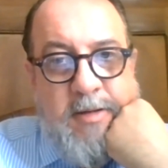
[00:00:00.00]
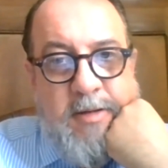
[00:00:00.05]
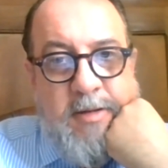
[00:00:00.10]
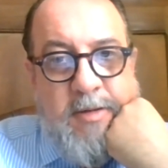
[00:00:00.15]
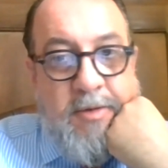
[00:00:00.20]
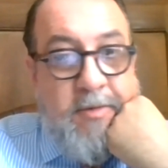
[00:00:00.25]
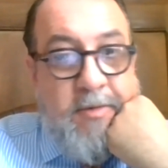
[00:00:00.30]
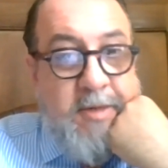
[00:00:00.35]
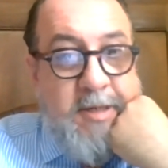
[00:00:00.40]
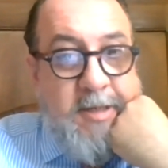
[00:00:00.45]

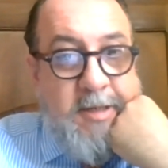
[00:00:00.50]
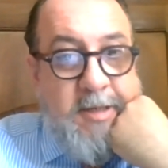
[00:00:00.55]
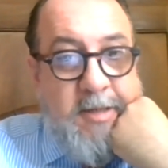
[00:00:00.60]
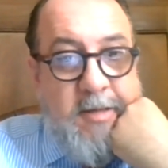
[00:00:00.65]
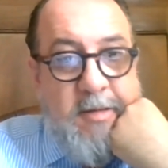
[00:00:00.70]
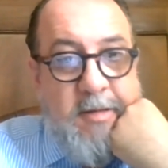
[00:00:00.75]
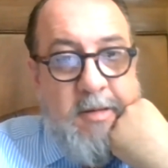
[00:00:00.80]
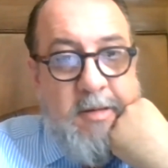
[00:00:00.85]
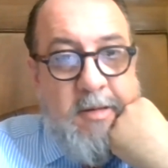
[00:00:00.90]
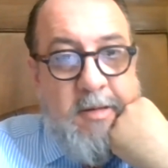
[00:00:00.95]
Suez
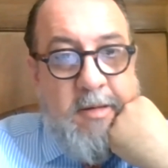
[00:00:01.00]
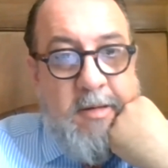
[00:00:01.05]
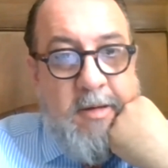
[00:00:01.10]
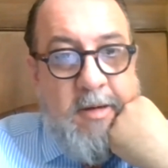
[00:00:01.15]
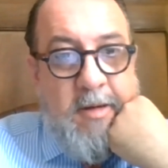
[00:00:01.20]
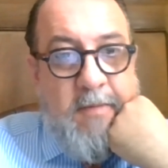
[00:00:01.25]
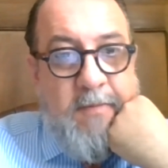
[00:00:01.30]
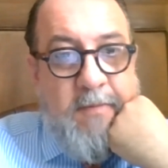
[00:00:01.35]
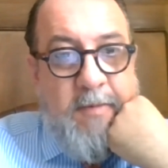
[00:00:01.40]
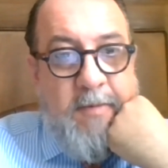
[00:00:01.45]

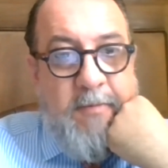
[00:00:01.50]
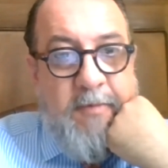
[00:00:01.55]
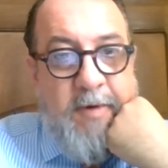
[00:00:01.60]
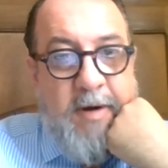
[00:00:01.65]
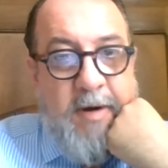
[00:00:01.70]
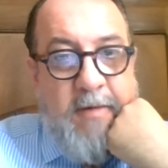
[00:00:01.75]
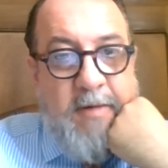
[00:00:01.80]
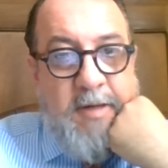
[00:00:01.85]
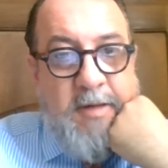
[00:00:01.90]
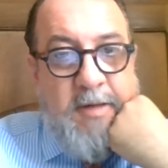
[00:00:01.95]
from
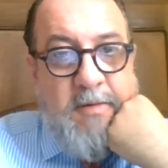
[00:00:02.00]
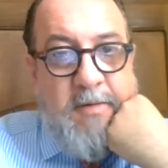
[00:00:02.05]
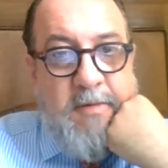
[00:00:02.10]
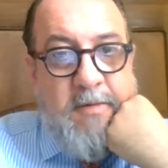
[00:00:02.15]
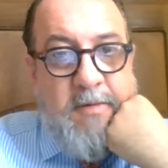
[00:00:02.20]
Far East